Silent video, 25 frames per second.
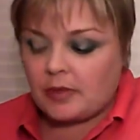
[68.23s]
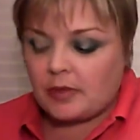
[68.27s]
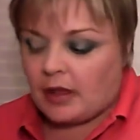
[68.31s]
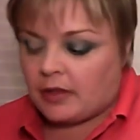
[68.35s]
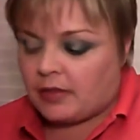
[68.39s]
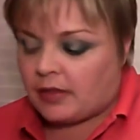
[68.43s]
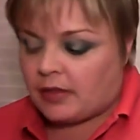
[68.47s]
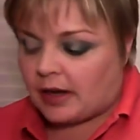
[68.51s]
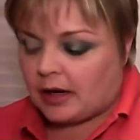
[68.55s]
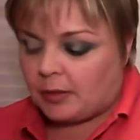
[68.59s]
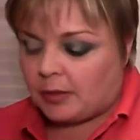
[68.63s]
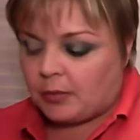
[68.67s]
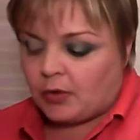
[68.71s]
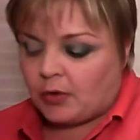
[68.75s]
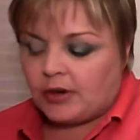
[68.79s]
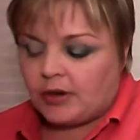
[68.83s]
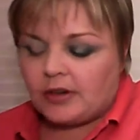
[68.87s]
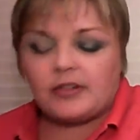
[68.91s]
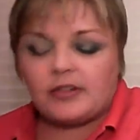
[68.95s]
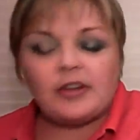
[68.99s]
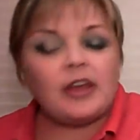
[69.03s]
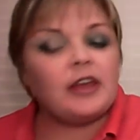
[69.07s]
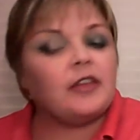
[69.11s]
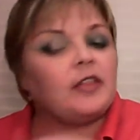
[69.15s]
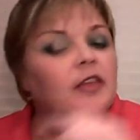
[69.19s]
Then I'm going
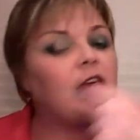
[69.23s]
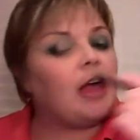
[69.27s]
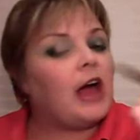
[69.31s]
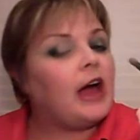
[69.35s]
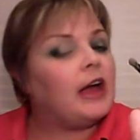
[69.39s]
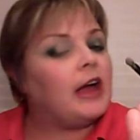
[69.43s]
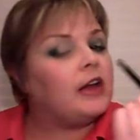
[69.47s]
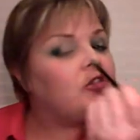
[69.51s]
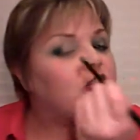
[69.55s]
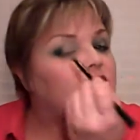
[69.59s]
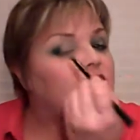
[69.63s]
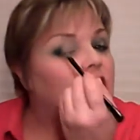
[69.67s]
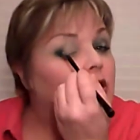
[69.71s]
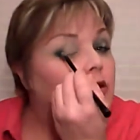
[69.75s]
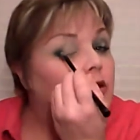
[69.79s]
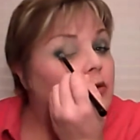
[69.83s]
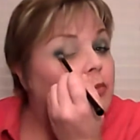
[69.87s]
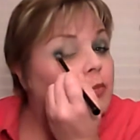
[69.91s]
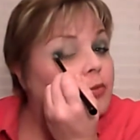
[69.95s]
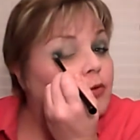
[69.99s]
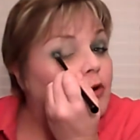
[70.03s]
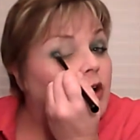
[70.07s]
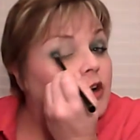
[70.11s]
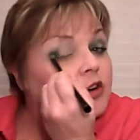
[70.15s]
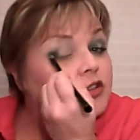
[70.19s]
to take the
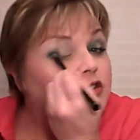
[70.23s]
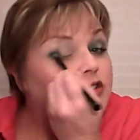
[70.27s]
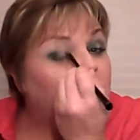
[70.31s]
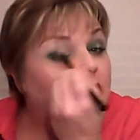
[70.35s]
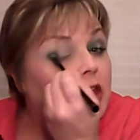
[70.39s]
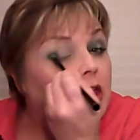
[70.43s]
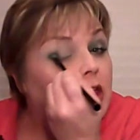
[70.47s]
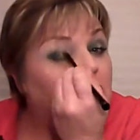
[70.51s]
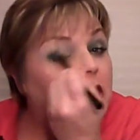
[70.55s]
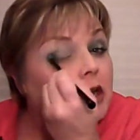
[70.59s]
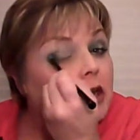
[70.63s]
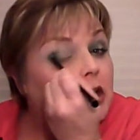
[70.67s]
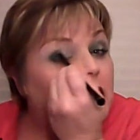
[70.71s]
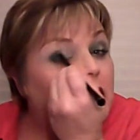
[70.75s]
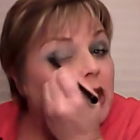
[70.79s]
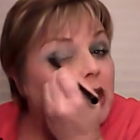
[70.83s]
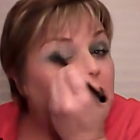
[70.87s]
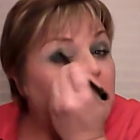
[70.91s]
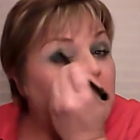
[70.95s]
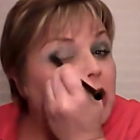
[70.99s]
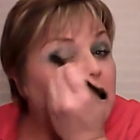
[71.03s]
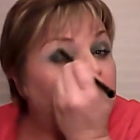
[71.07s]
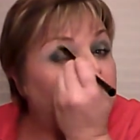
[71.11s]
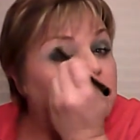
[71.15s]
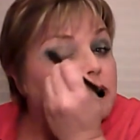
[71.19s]
eyeshadow brush again
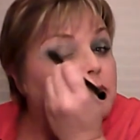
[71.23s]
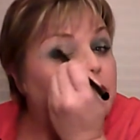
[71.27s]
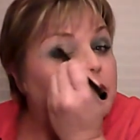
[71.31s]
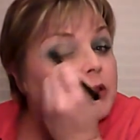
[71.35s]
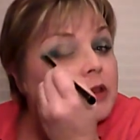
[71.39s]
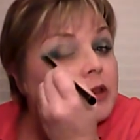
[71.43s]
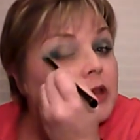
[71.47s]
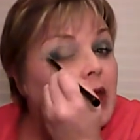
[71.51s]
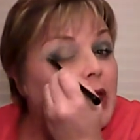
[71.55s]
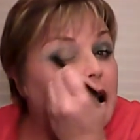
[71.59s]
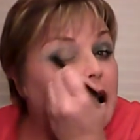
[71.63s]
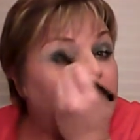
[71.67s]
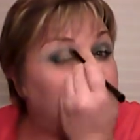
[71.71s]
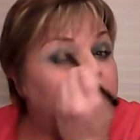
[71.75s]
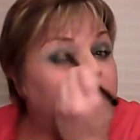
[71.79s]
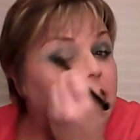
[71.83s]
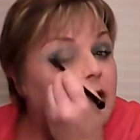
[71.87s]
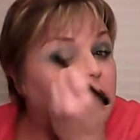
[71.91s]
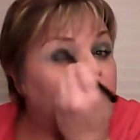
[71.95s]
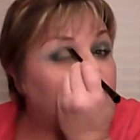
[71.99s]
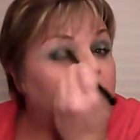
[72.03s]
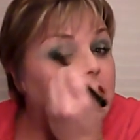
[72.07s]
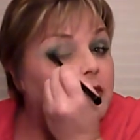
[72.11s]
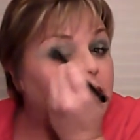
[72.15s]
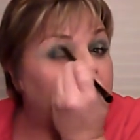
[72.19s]
and blend
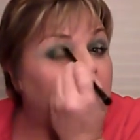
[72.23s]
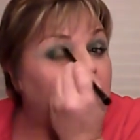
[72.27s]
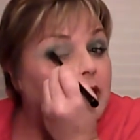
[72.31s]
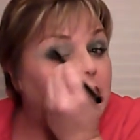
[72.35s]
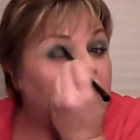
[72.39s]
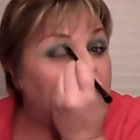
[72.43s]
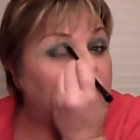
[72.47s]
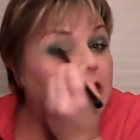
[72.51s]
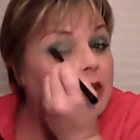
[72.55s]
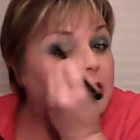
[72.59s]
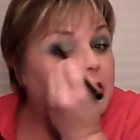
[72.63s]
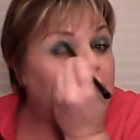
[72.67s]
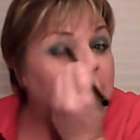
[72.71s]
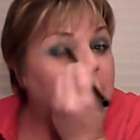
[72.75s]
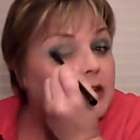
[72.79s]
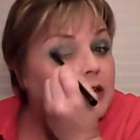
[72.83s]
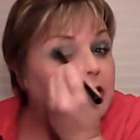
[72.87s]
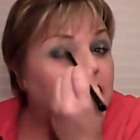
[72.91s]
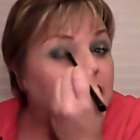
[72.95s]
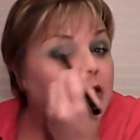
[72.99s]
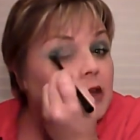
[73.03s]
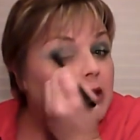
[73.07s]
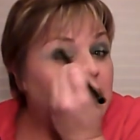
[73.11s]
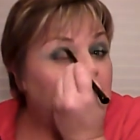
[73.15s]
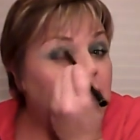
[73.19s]
everything
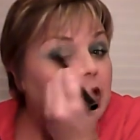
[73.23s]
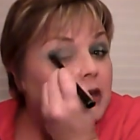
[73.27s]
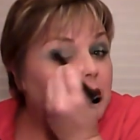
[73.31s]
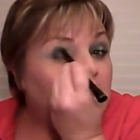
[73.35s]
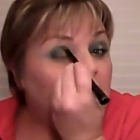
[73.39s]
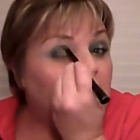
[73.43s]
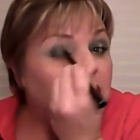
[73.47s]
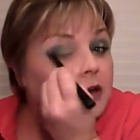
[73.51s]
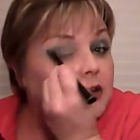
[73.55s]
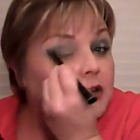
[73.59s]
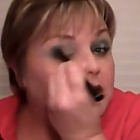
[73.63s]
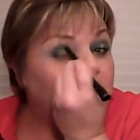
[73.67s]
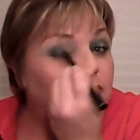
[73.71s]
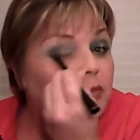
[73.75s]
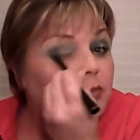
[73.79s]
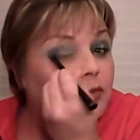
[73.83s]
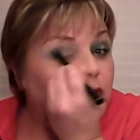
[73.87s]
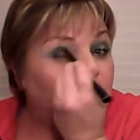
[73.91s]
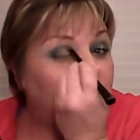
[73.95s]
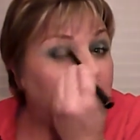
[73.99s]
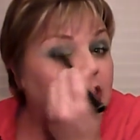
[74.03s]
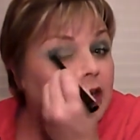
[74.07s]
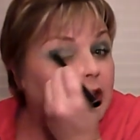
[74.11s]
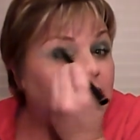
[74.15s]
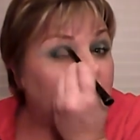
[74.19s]
in, kind of
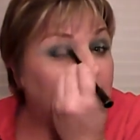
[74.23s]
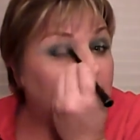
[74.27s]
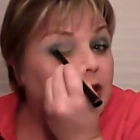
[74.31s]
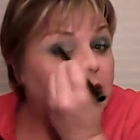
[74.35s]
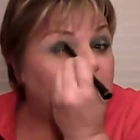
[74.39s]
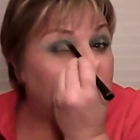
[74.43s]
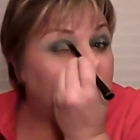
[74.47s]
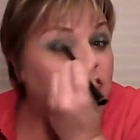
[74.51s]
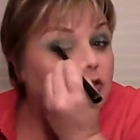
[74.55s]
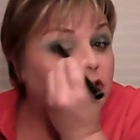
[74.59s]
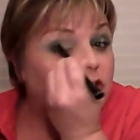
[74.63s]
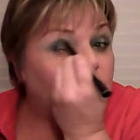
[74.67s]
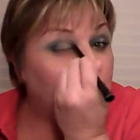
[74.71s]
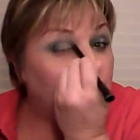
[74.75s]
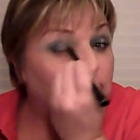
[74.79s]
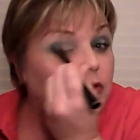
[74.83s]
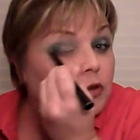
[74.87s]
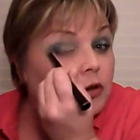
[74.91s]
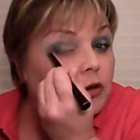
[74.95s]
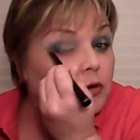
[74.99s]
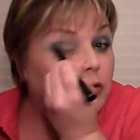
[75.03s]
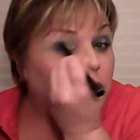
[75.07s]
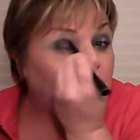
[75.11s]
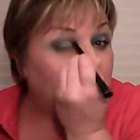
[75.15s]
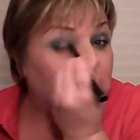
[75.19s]
bringing it into
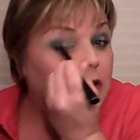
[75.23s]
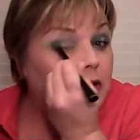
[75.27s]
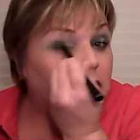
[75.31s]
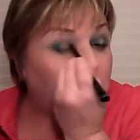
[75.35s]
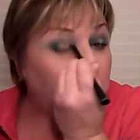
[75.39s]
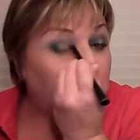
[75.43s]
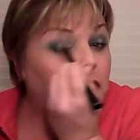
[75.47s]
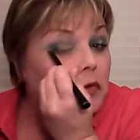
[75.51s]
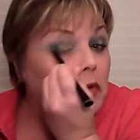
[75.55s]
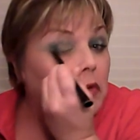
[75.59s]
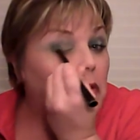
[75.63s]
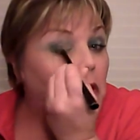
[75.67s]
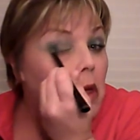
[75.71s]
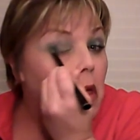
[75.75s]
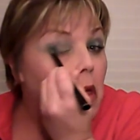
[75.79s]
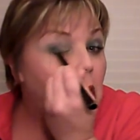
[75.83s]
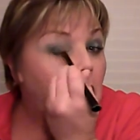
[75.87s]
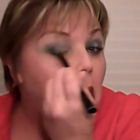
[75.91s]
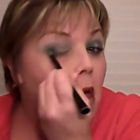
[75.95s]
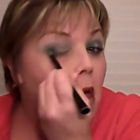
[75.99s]
the crease.